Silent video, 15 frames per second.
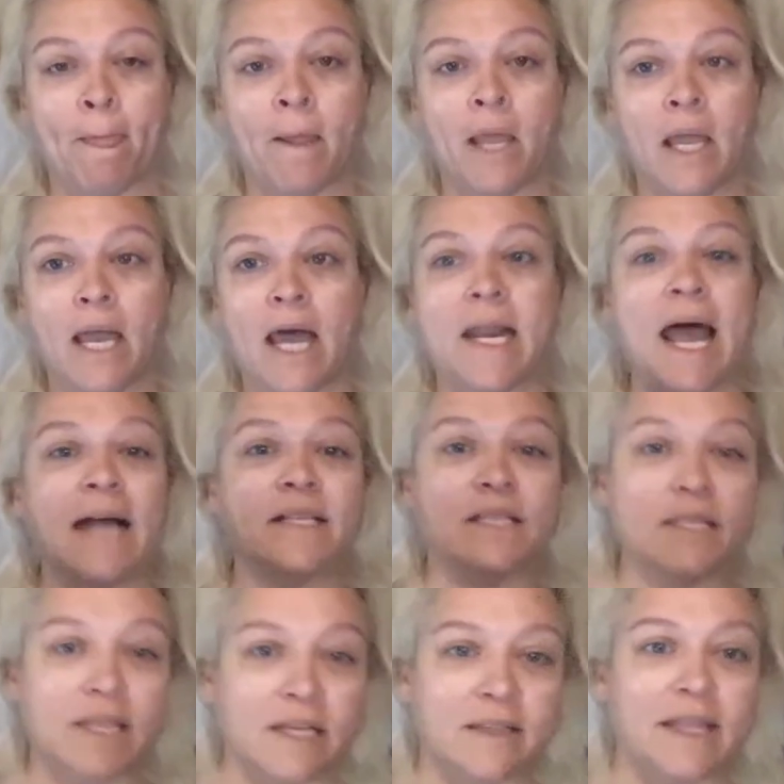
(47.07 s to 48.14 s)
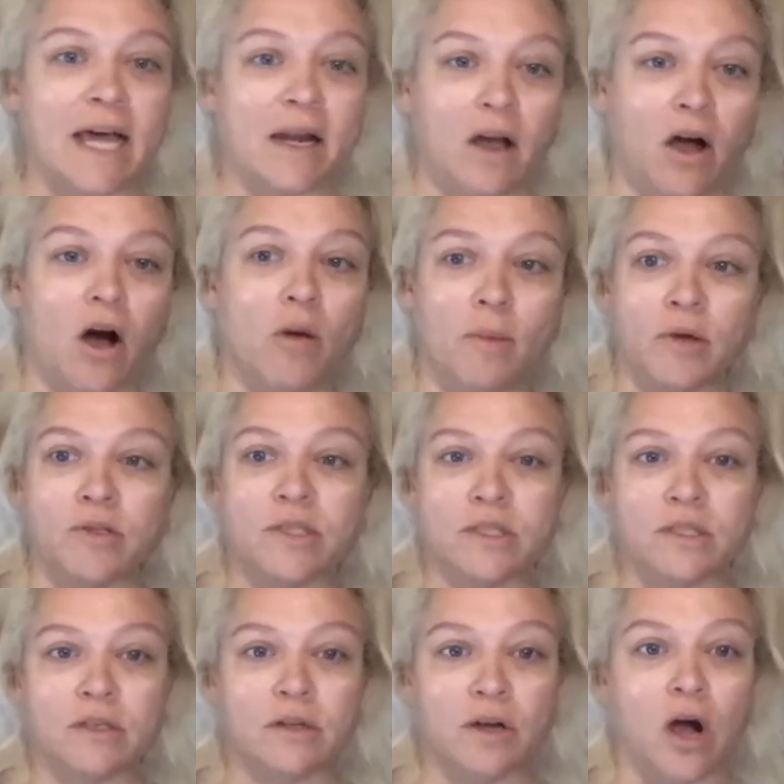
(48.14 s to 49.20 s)
An accident that almost
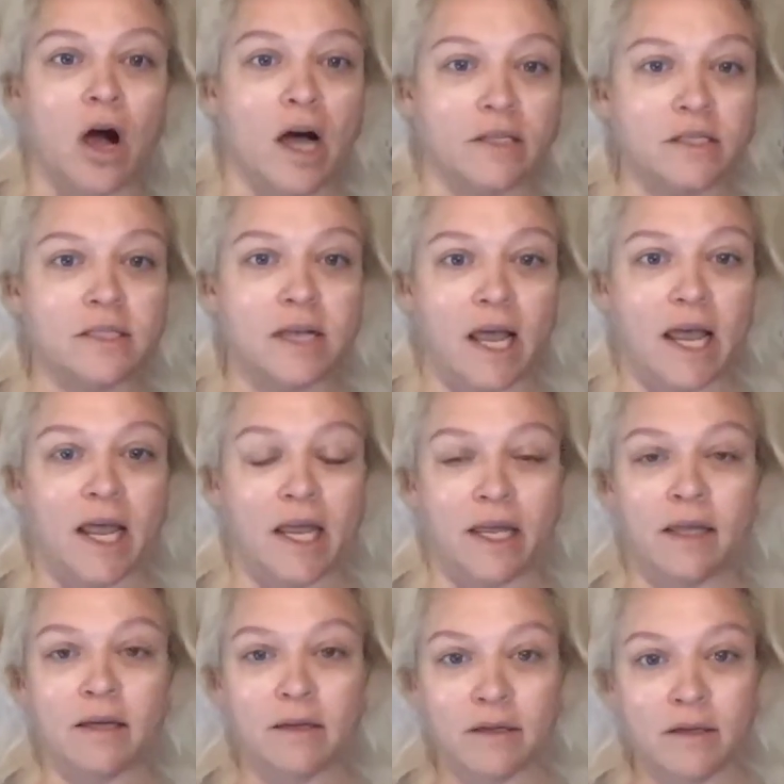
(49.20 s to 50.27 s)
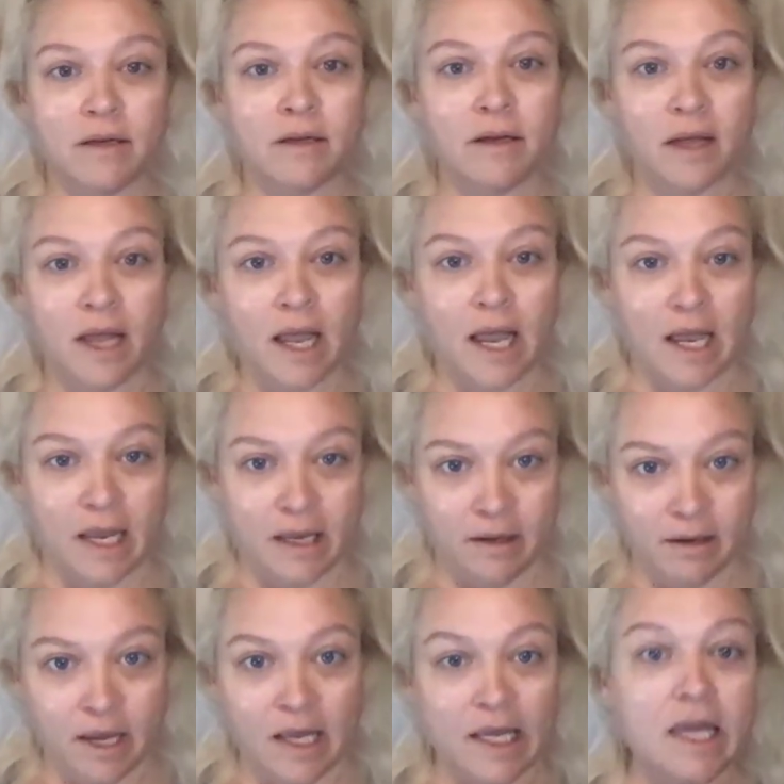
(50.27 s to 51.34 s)
cost a a, a
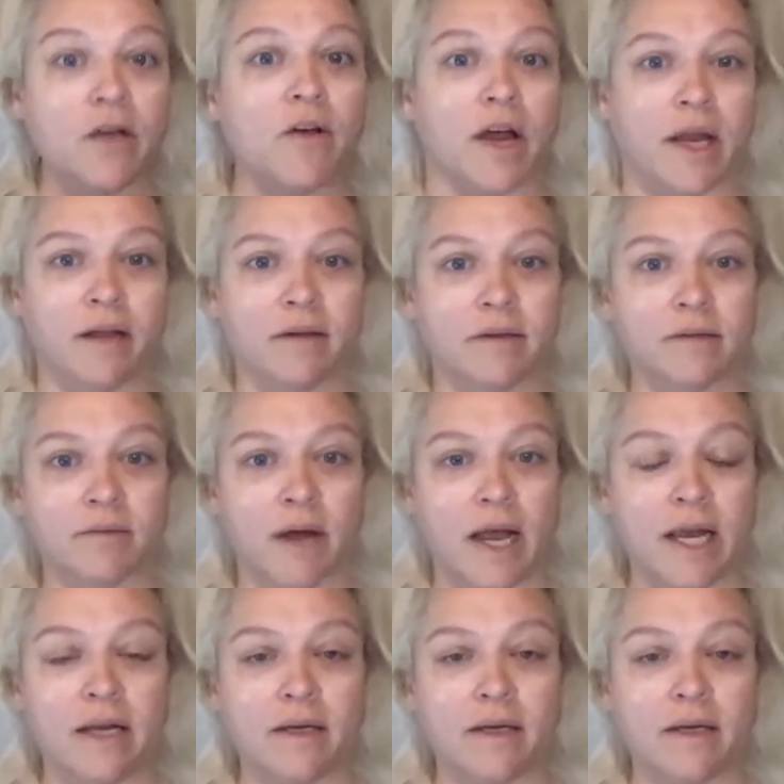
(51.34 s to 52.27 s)
hearing, right?